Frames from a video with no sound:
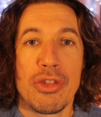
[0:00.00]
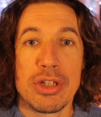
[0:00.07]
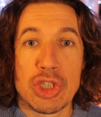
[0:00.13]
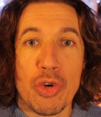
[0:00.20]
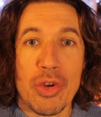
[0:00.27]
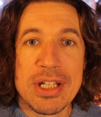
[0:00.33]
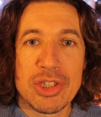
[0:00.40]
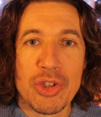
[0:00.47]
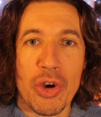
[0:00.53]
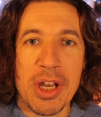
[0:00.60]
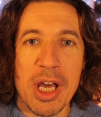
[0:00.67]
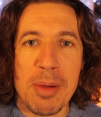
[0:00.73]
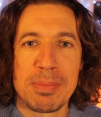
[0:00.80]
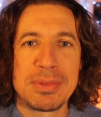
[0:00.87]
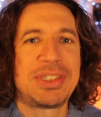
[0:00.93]
The tree's gone
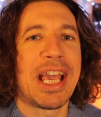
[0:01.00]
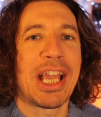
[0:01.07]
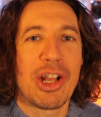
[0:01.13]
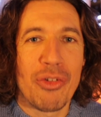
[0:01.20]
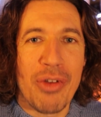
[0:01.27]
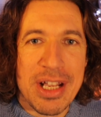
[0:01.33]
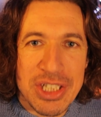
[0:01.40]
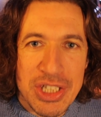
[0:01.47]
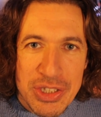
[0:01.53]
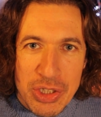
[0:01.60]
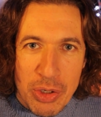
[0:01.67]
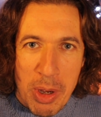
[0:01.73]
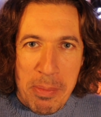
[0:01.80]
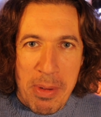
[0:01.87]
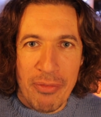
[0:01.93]
up, decorations
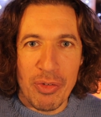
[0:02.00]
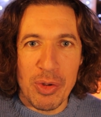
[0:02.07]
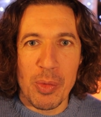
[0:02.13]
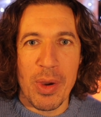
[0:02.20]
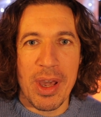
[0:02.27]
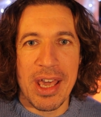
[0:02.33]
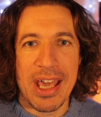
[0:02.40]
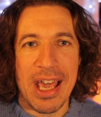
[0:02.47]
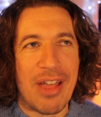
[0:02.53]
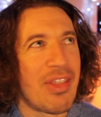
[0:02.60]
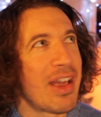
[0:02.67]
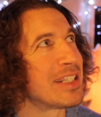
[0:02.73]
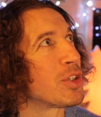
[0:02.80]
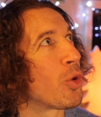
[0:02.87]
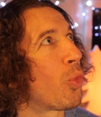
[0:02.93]
are up everywhere, and
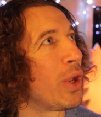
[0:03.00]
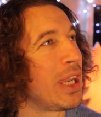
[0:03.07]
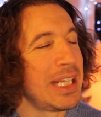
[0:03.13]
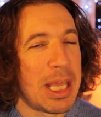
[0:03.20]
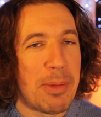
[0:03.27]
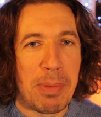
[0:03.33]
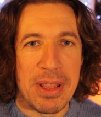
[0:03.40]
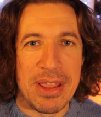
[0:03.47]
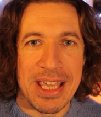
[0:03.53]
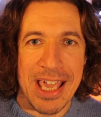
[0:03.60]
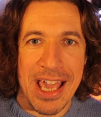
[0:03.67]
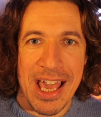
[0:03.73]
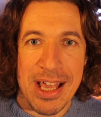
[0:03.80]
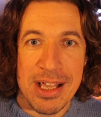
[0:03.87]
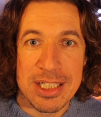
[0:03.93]
there's a wee nip in the
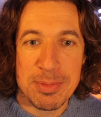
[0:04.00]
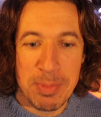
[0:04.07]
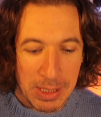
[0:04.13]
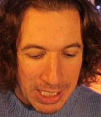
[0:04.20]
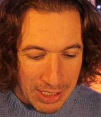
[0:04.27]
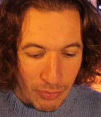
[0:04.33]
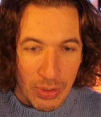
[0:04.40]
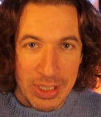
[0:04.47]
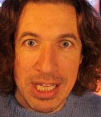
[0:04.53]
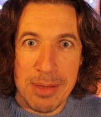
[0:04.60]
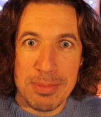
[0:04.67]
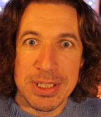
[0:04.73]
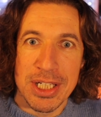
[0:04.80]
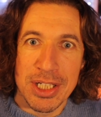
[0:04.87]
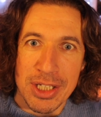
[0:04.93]
air. Speaking of wee
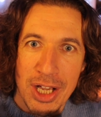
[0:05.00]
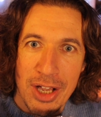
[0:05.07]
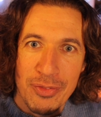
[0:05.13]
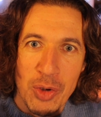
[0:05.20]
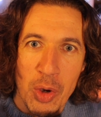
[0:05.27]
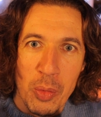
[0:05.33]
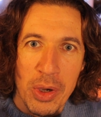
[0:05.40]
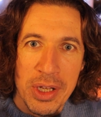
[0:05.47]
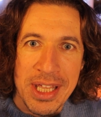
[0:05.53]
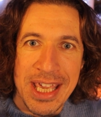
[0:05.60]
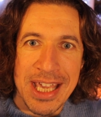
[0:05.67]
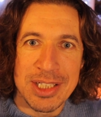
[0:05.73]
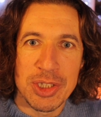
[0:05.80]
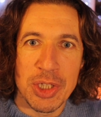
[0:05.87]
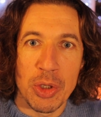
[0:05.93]
nips, I've got one
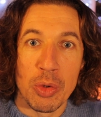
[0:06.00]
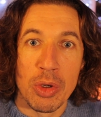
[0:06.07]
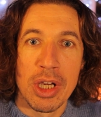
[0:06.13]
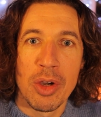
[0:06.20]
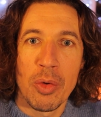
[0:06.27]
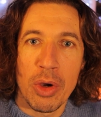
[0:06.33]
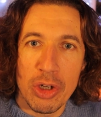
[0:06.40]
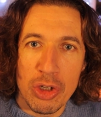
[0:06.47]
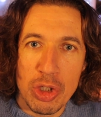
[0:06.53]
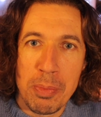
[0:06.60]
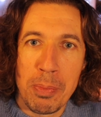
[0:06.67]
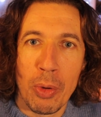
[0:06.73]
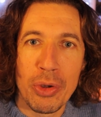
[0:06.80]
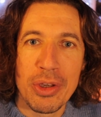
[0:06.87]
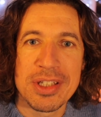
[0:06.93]
here too. Why don't you
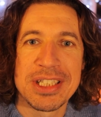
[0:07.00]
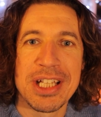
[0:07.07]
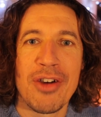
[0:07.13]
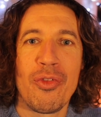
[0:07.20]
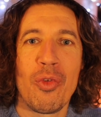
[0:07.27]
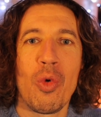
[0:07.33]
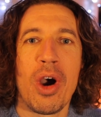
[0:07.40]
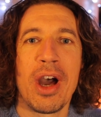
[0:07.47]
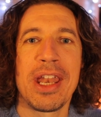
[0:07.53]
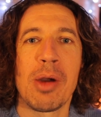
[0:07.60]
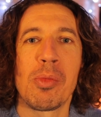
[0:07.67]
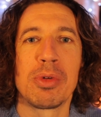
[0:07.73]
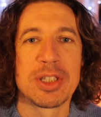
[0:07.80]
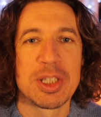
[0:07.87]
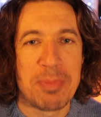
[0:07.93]
pour yourself one
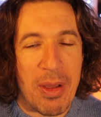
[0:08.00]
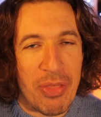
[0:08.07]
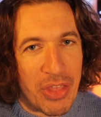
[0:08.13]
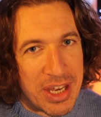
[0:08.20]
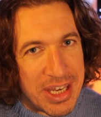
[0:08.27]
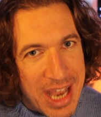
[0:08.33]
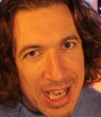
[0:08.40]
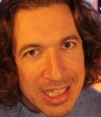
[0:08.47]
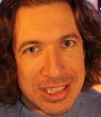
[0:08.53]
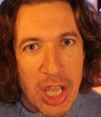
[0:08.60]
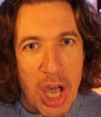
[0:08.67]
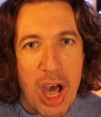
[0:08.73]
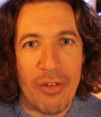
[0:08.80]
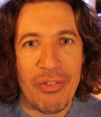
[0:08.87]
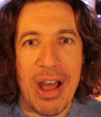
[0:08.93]
and we'll spend the next
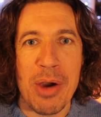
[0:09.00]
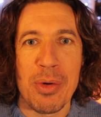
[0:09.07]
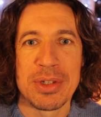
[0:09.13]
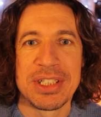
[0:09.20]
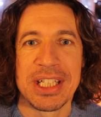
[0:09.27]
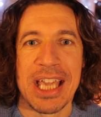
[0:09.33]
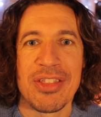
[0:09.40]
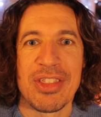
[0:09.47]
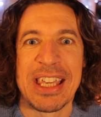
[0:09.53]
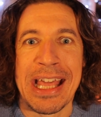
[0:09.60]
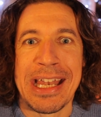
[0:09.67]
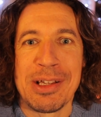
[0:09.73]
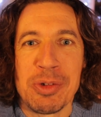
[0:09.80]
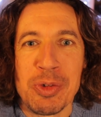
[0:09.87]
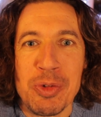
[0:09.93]
half hour together getting all